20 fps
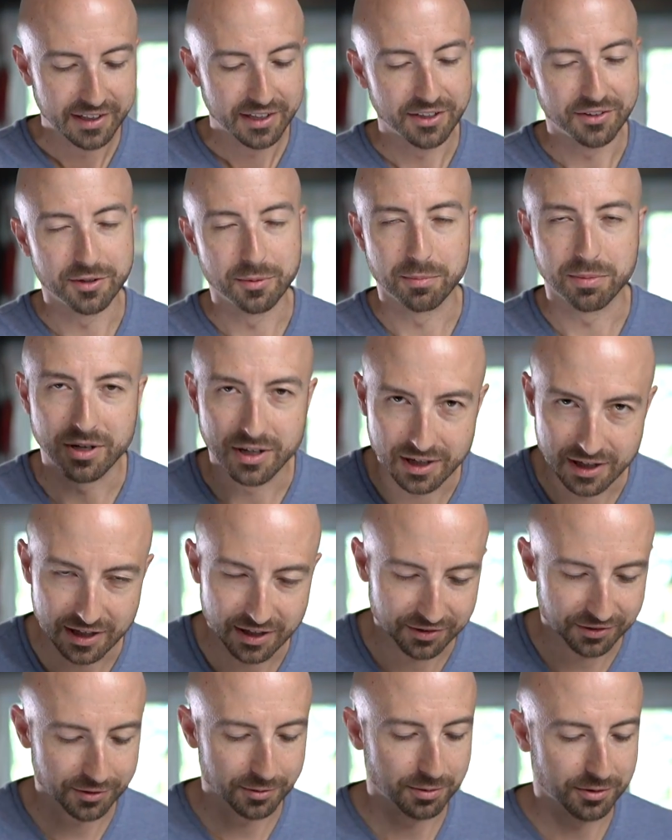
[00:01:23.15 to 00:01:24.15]
it's
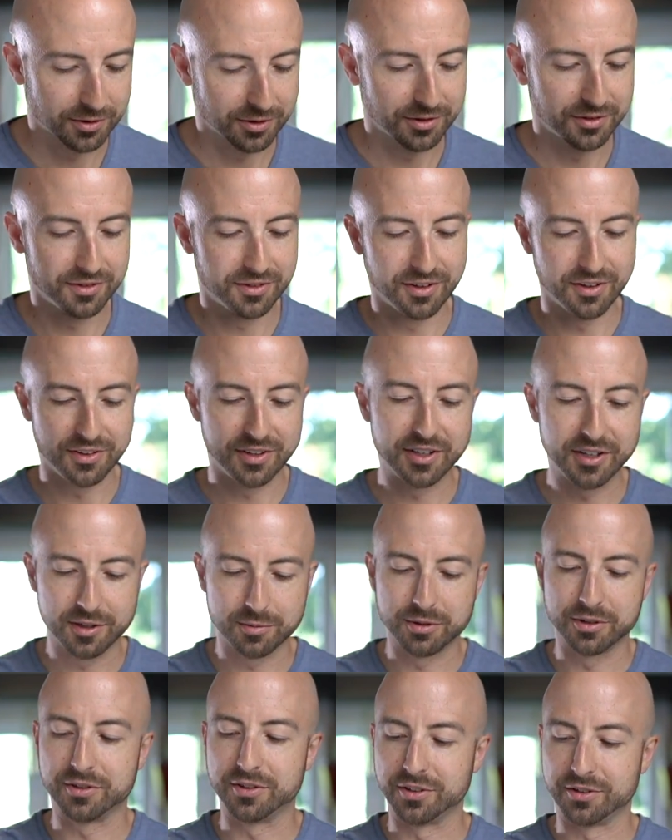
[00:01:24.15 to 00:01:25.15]
impossible to think
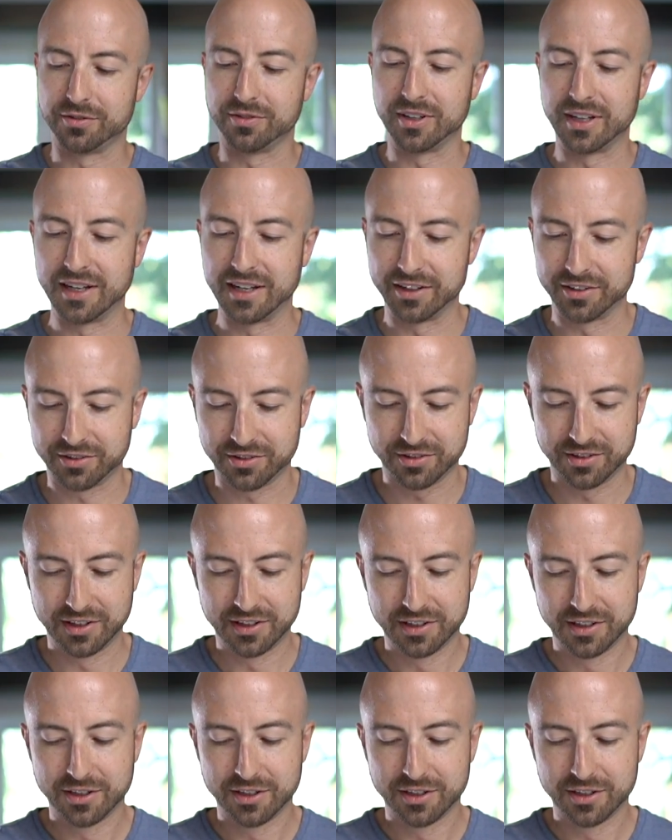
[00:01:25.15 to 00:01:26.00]
about this flash